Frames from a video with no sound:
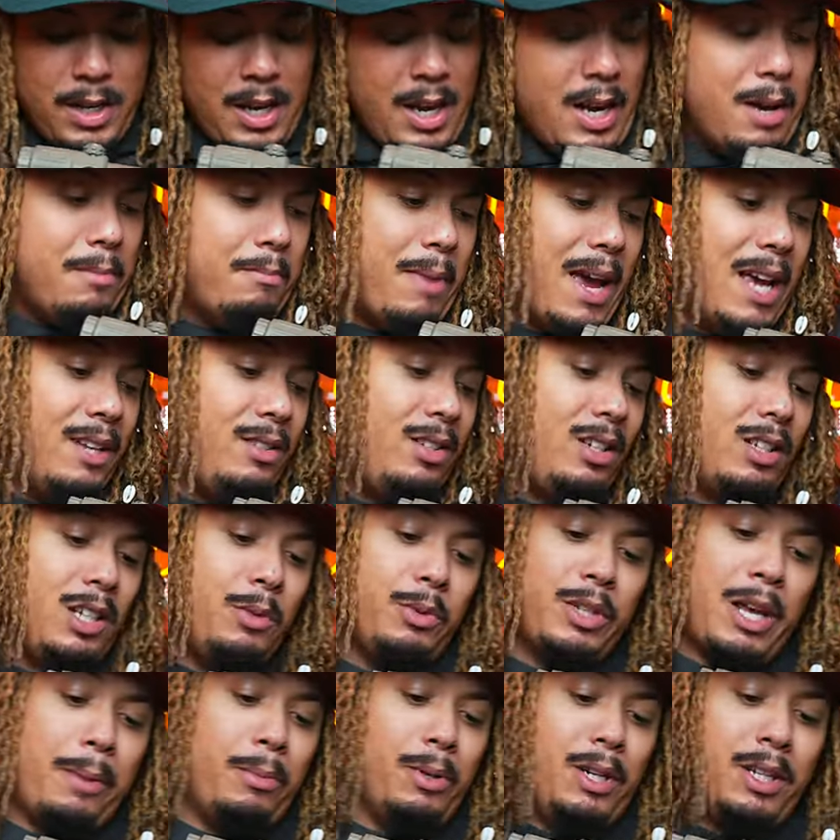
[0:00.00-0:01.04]
And basically
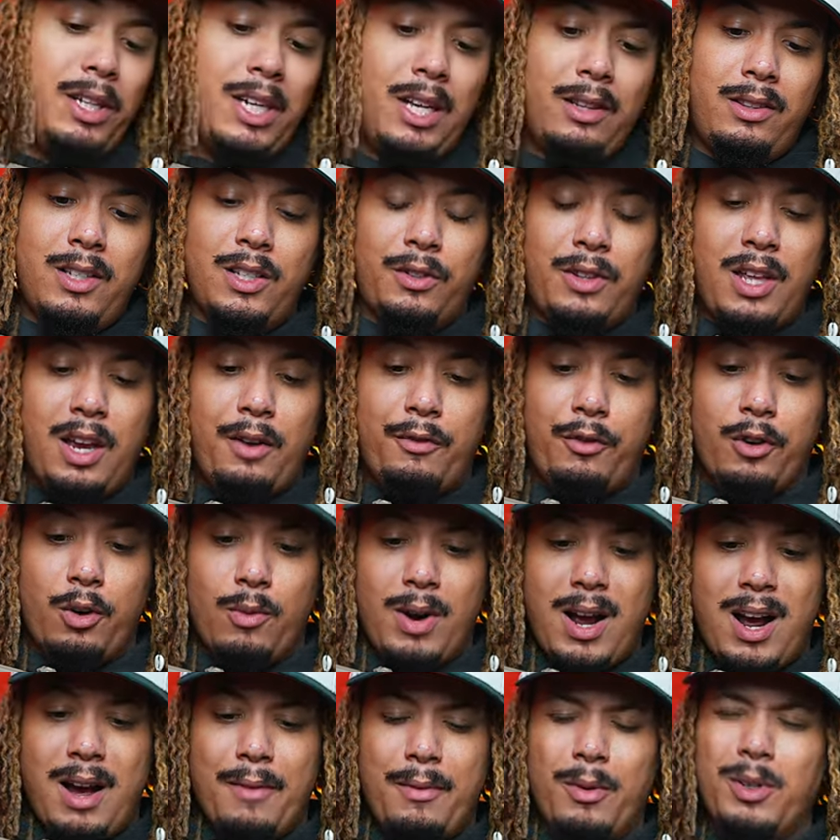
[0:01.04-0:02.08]
was able to get this thing for
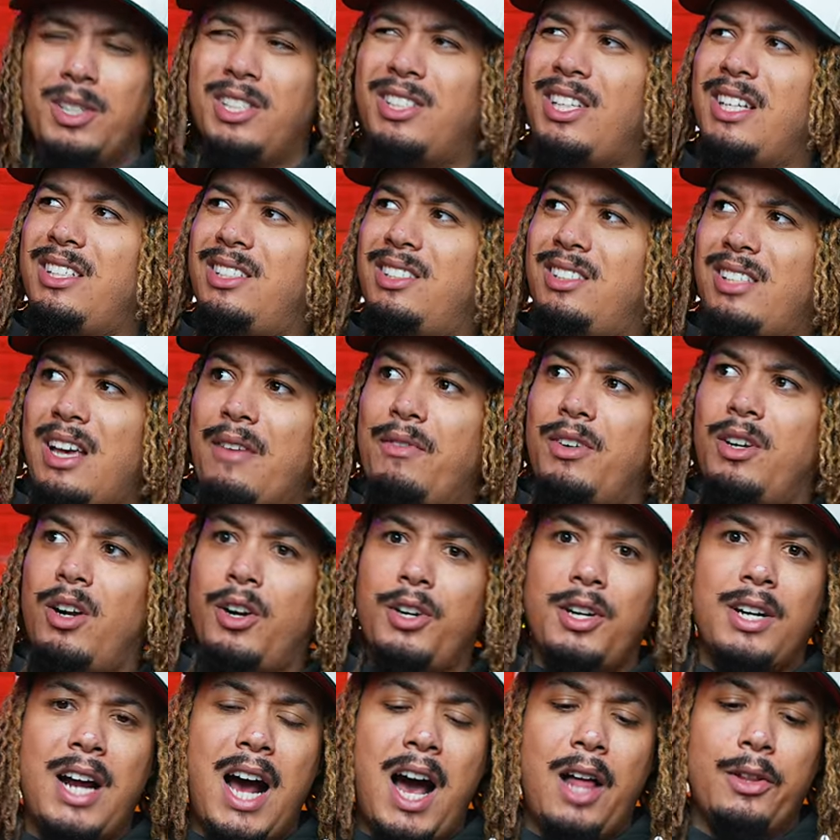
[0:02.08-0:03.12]
around, I want to say
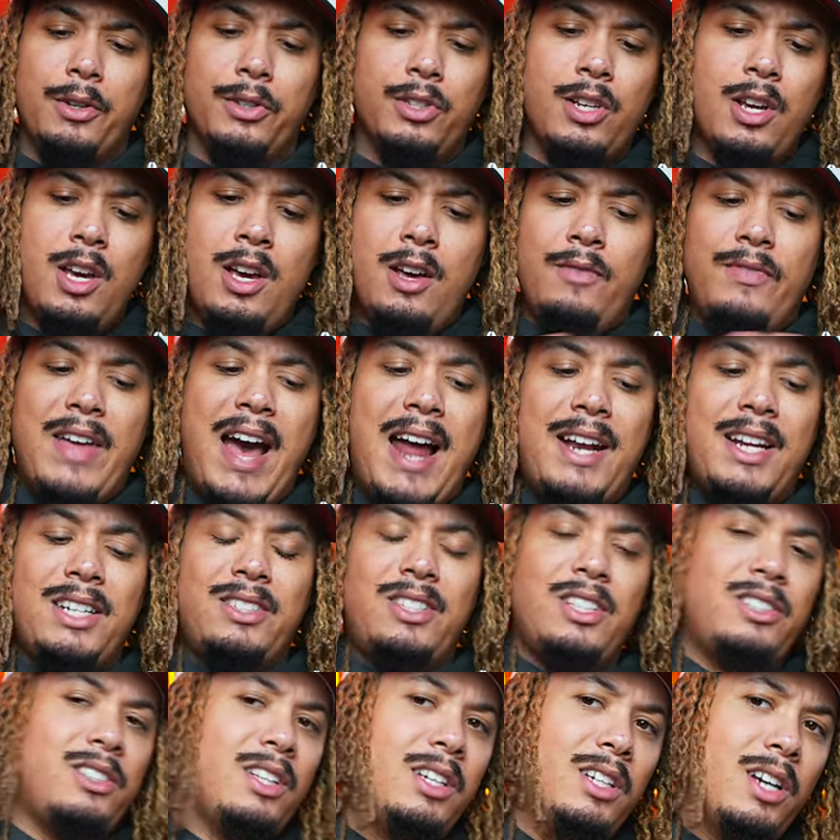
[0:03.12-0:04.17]
$700. That is
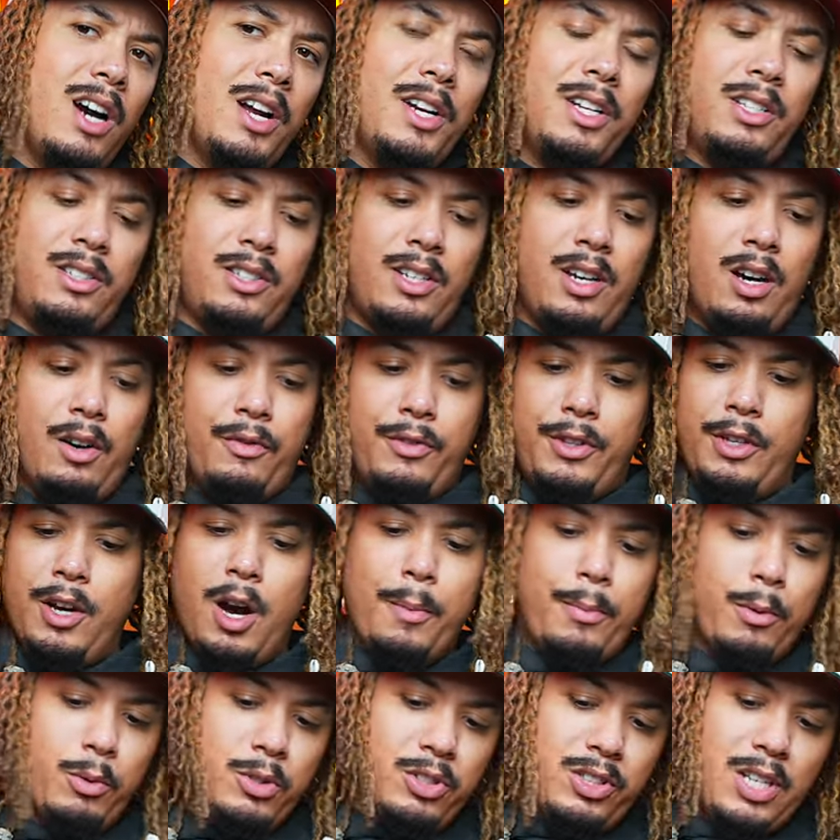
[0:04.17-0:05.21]
just the gun itself. The
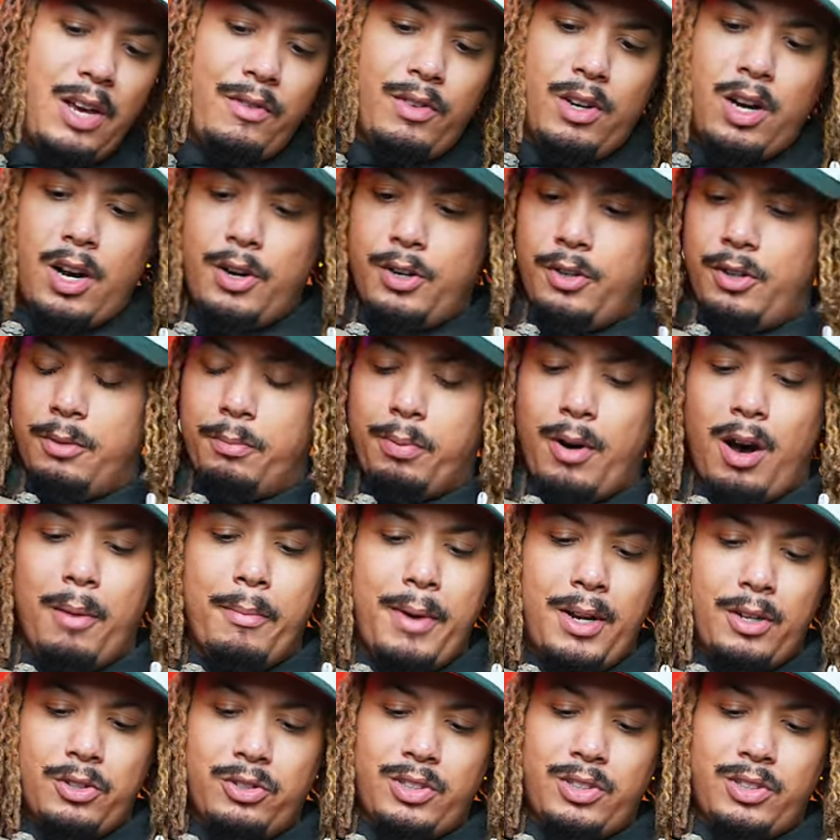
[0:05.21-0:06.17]
upper was 700 dollars The Palmetto